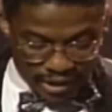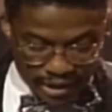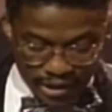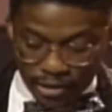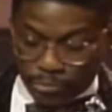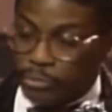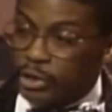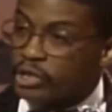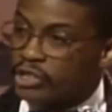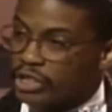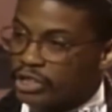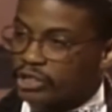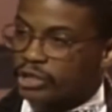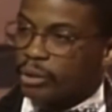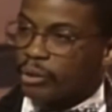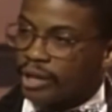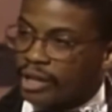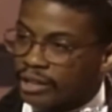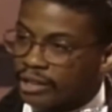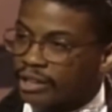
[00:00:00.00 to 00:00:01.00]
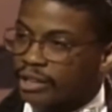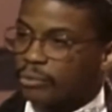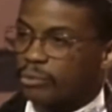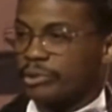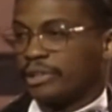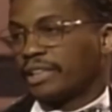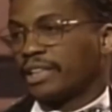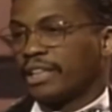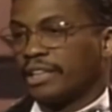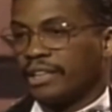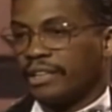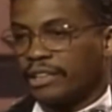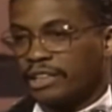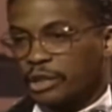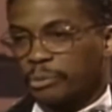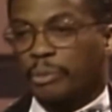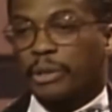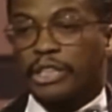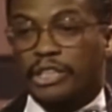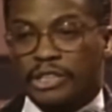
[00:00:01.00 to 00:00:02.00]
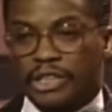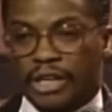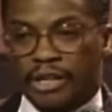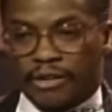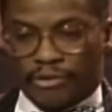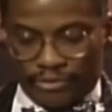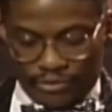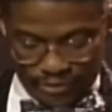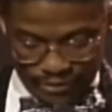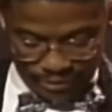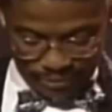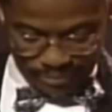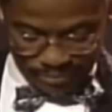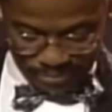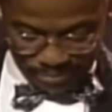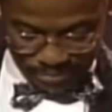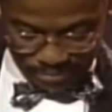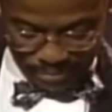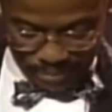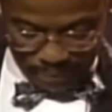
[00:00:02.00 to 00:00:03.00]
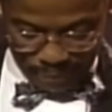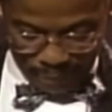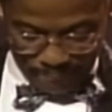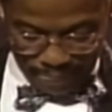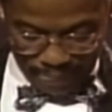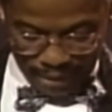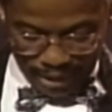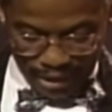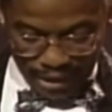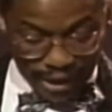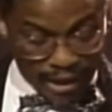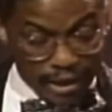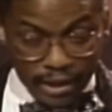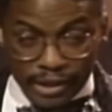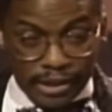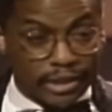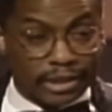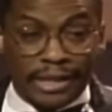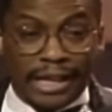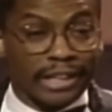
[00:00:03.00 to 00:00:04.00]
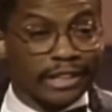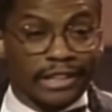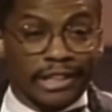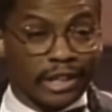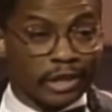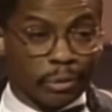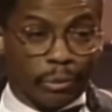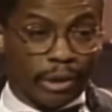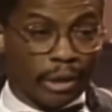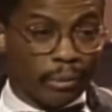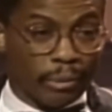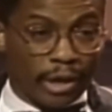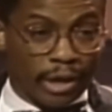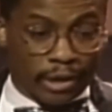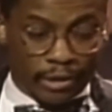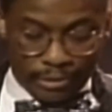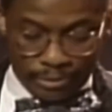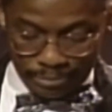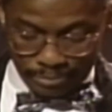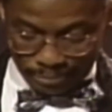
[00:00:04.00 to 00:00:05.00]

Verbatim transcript: that music so eloquently speaks of and it is not the other way around.